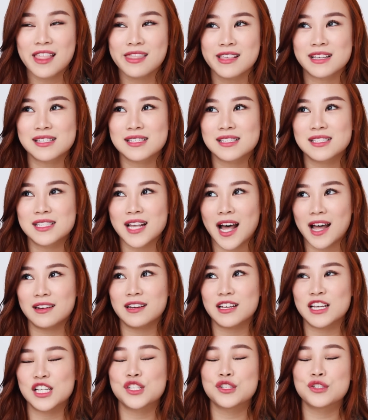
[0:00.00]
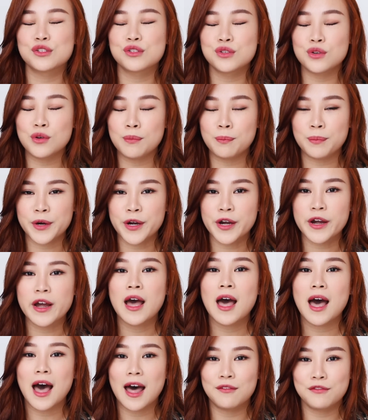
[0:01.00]
the sun is super
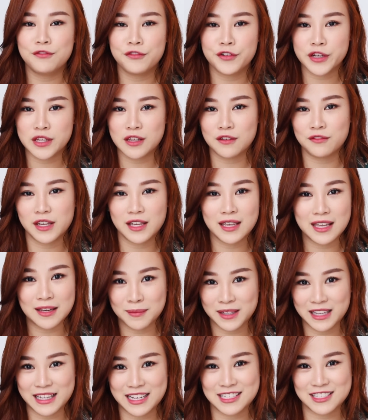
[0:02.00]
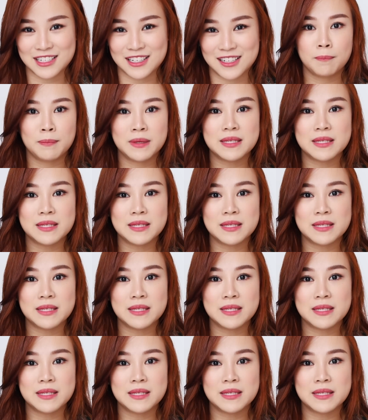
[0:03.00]
unforgiving in Malaysia.